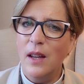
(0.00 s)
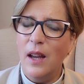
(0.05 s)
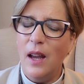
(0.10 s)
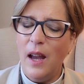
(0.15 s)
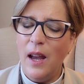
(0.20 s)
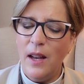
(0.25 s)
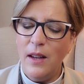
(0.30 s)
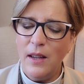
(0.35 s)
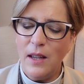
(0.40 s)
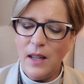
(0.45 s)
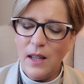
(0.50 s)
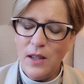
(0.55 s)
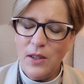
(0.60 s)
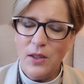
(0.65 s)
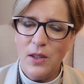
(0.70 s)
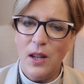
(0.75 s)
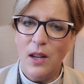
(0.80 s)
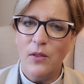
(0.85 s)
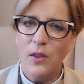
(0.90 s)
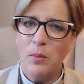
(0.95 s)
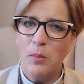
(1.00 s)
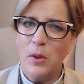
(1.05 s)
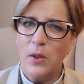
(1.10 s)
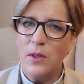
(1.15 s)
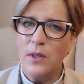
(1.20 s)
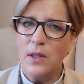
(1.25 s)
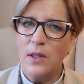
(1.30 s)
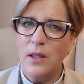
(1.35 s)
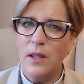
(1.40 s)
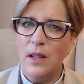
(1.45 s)
and each and every
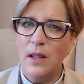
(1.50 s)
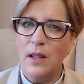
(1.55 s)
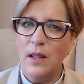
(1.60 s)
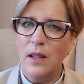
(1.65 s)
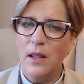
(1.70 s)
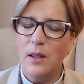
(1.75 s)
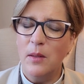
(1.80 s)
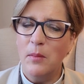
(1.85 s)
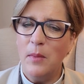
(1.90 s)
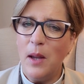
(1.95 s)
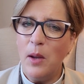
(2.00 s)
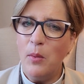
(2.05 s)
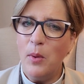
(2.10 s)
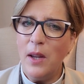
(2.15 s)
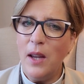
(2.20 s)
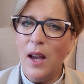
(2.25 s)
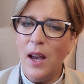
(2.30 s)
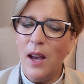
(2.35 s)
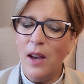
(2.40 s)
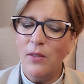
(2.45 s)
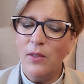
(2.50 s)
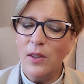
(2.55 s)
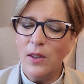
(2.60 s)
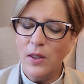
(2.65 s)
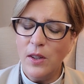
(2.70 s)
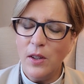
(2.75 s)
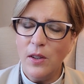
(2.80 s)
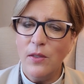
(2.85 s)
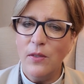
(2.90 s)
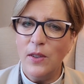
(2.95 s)
person in it. May we have
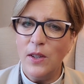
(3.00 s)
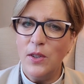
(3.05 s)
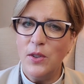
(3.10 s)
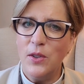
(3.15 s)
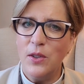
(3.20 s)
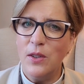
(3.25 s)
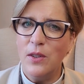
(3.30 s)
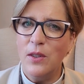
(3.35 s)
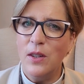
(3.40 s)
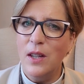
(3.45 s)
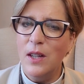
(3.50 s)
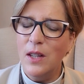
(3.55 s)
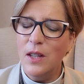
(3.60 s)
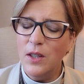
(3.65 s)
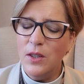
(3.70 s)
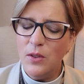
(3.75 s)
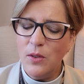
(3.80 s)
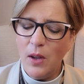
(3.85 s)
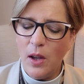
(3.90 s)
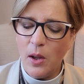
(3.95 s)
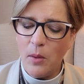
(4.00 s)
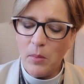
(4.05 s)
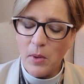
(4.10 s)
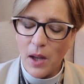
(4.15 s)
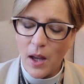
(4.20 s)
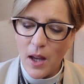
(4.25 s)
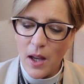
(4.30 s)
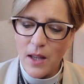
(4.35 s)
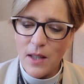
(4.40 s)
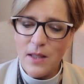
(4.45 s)
clear vision to help
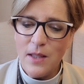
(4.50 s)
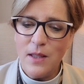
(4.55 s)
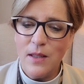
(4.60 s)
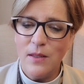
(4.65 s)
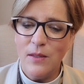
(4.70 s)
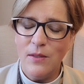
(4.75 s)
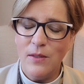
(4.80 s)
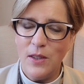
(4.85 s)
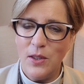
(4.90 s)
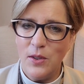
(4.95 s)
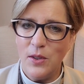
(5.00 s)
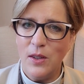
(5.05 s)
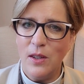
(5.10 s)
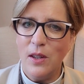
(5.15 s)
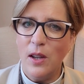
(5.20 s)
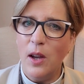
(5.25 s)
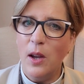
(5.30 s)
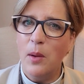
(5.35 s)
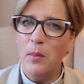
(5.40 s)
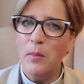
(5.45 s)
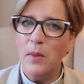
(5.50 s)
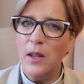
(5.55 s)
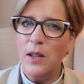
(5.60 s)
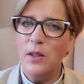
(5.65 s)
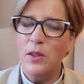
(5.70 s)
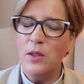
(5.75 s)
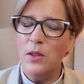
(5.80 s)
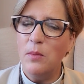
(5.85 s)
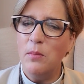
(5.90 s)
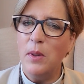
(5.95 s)
God's vision come
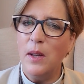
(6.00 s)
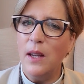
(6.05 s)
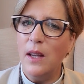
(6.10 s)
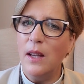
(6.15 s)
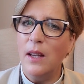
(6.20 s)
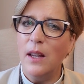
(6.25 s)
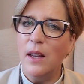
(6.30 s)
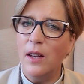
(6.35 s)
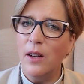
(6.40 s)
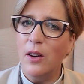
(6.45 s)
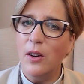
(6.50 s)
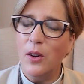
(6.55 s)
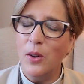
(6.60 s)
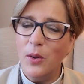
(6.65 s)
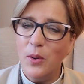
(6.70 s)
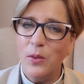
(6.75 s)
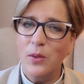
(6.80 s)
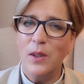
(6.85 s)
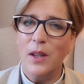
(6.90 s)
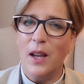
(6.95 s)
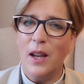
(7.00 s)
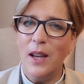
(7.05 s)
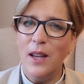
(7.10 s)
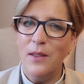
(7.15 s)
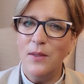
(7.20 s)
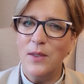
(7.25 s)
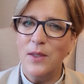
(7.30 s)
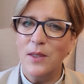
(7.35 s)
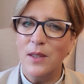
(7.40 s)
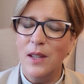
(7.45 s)
into being in our own
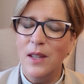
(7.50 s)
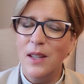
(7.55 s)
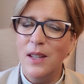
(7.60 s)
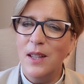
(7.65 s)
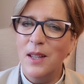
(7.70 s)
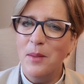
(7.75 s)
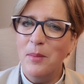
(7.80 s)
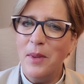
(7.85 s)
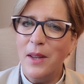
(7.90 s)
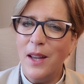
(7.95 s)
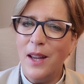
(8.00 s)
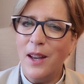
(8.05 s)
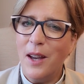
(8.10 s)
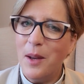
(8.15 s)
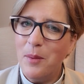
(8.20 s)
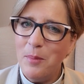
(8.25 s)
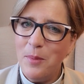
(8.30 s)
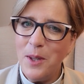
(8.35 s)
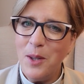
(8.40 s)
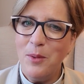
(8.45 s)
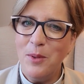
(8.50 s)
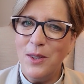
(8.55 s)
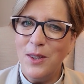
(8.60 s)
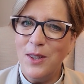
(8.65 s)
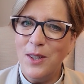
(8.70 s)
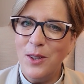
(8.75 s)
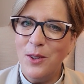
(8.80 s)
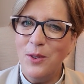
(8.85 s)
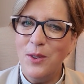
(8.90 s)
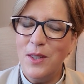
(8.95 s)
lives. May God be with you